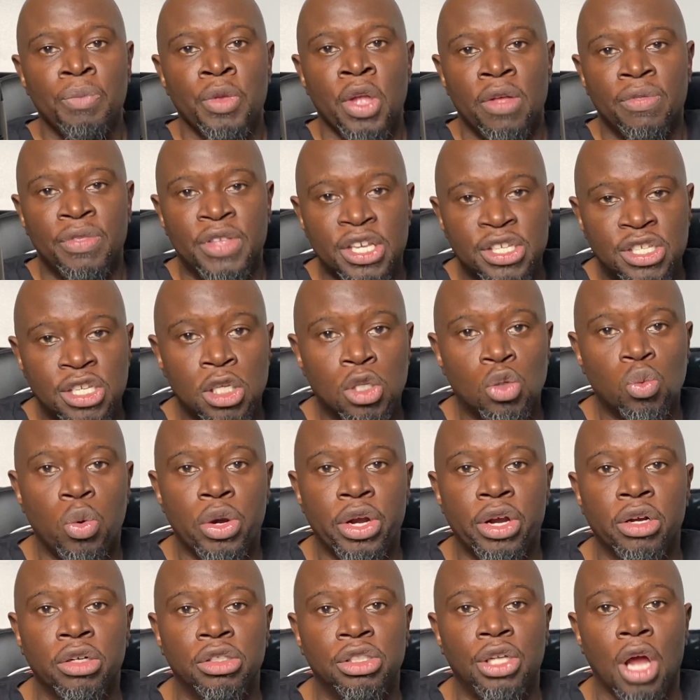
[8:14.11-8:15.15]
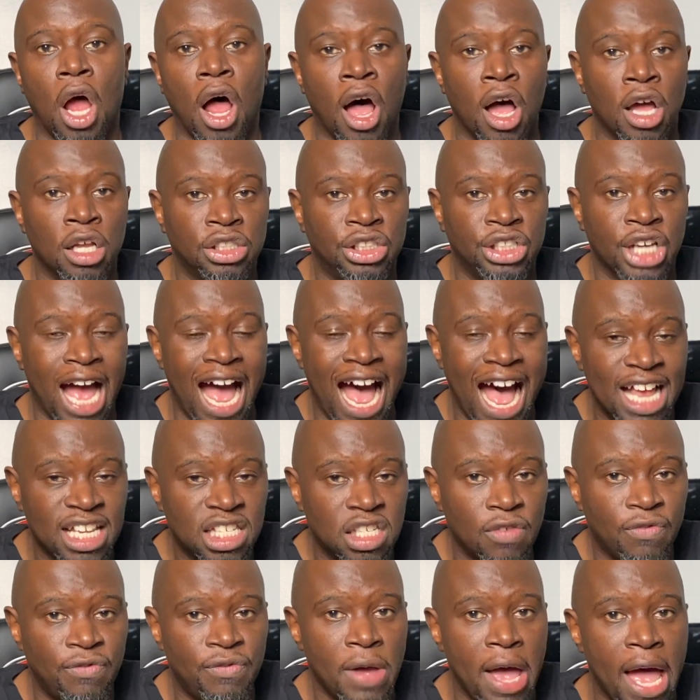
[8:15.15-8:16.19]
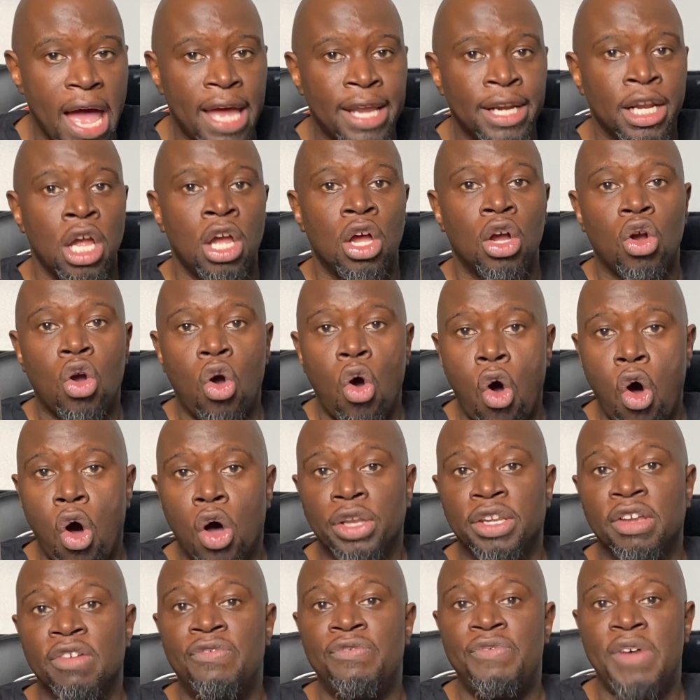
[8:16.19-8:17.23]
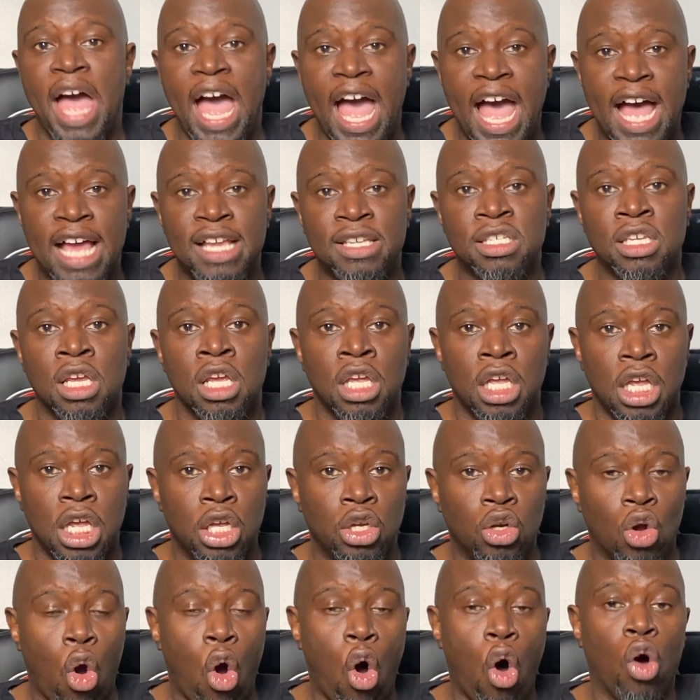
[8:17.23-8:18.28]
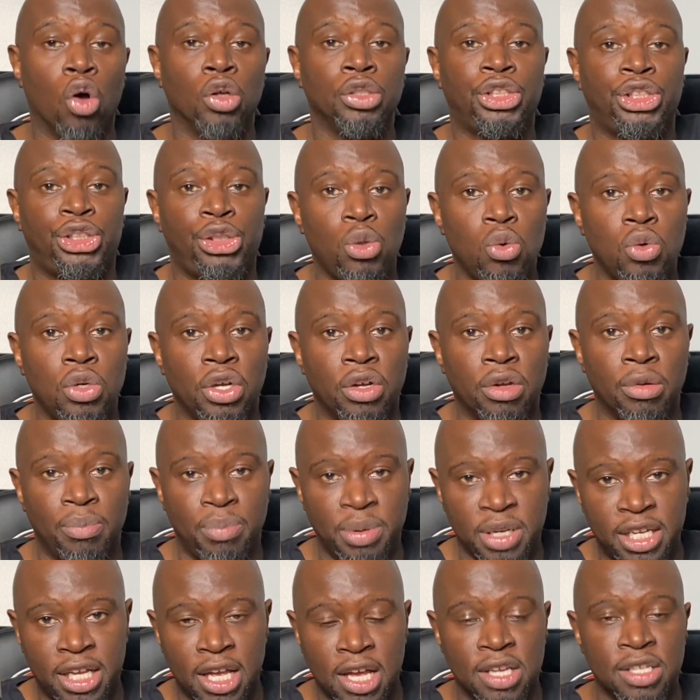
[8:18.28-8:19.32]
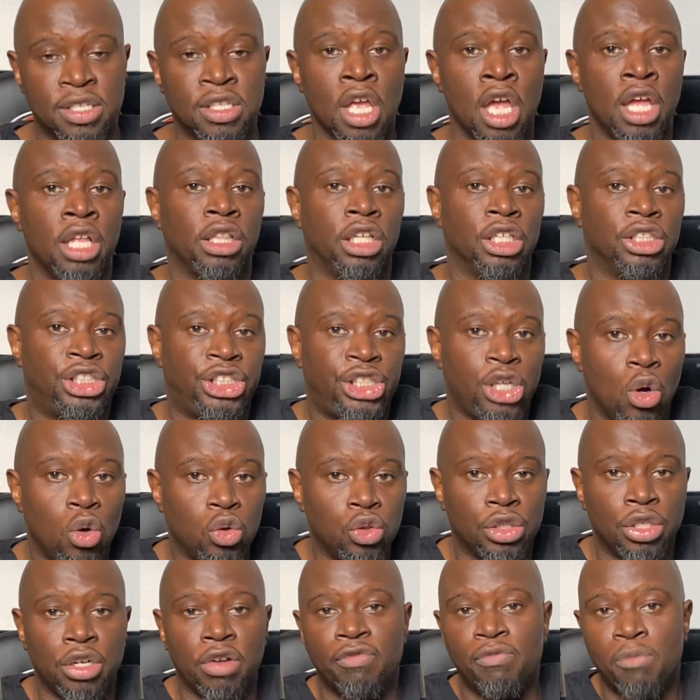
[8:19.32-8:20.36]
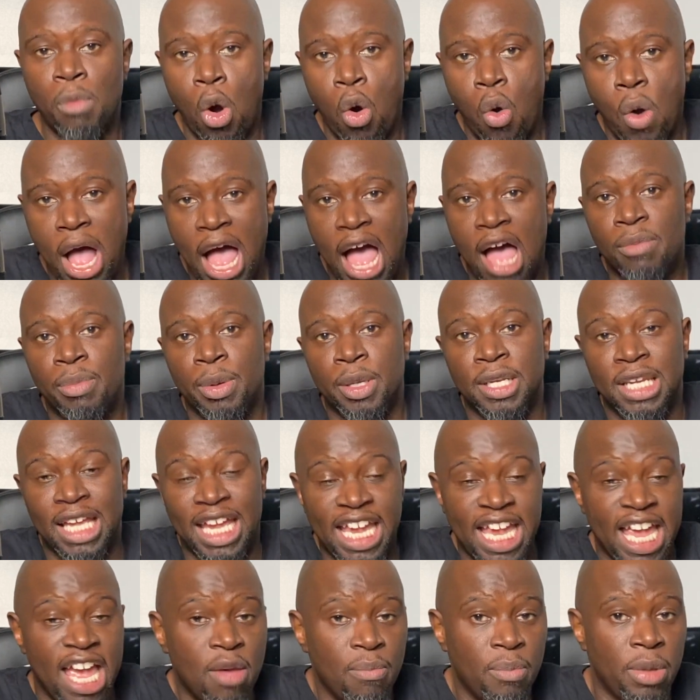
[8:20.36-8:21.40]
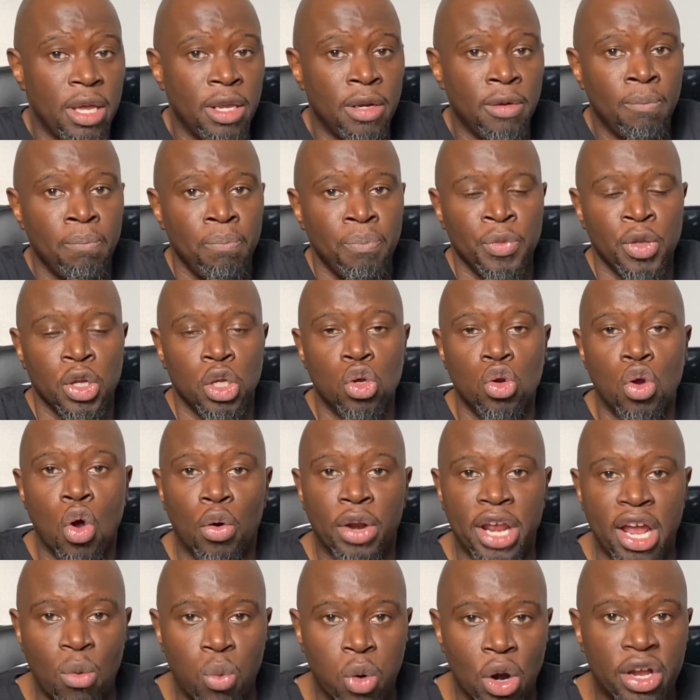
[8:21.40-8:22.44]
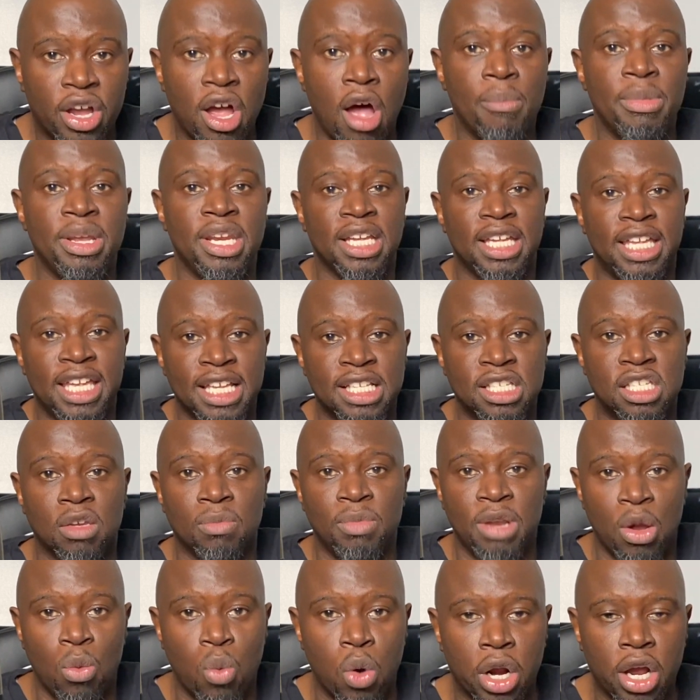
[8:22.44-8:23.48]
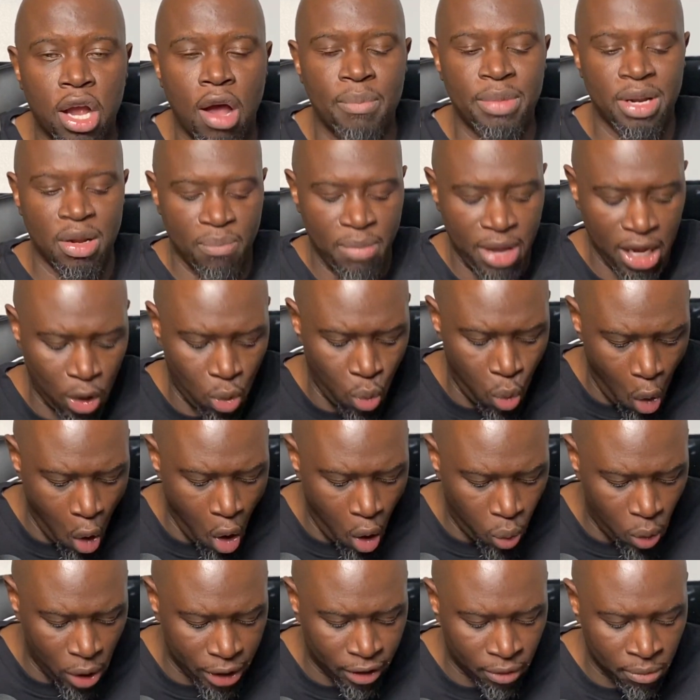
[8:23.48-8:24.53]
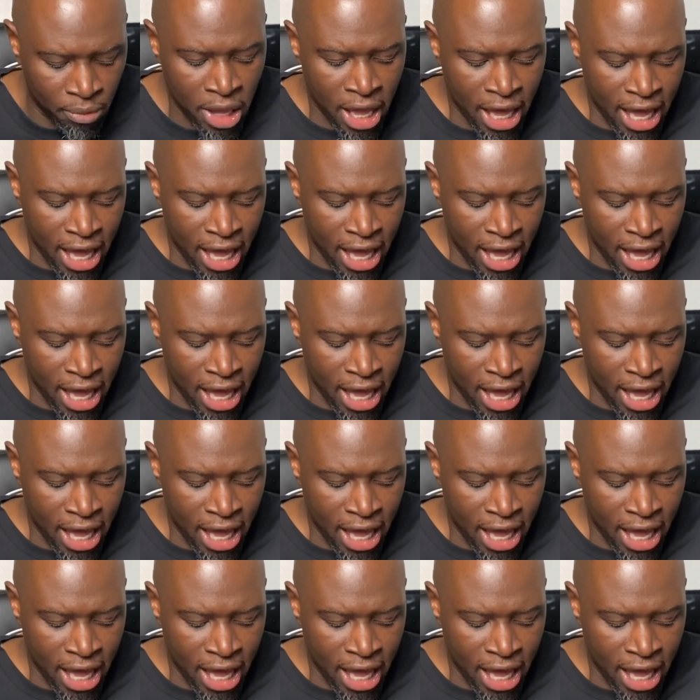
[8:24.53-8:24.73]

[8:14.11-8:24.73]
this is where uh, jehoshaphat called a fast in all judah because the children of moab and ammon you know, they were coming against him. They were coming to make war with him.